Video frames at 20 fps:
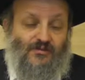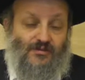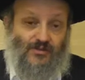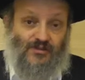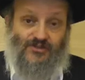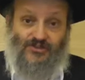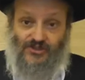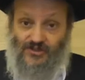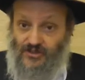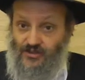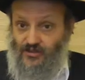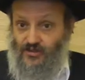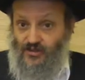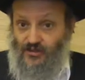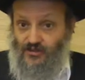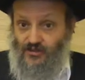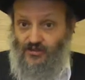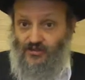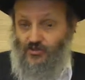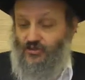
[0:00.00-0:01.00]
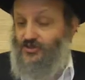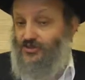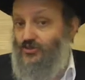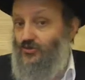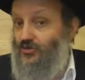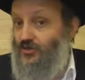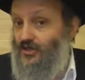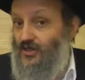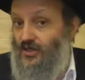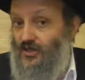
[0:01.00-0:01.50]
"The synagogue? What's
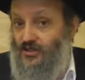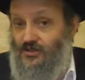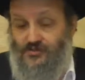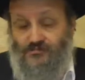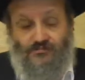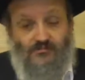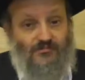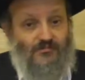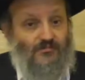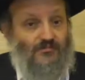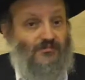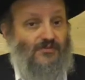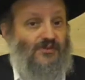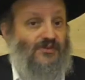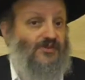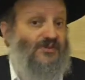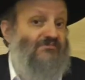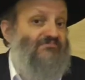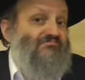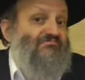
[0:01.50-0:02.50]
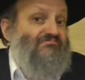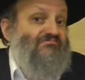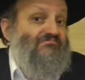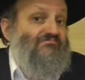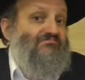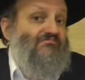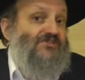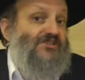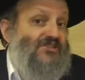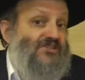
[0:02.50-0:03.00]
going on?" He says,
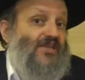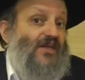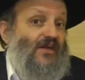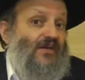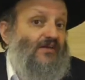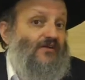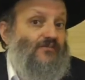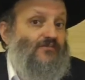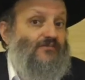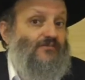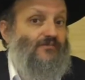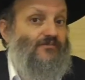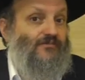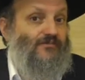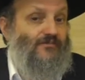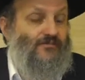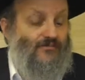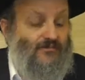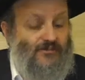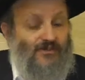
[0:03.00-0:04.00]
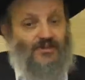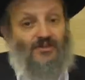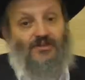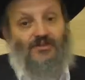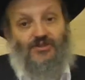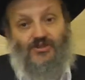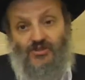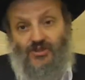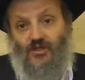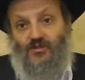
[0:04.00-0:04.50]
"He's there."
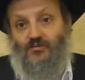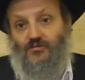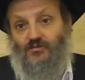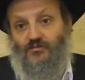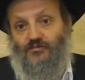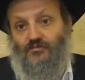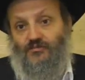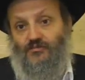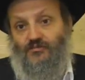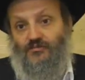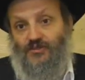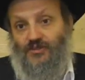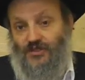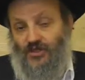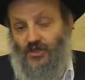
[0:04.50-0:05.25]
So he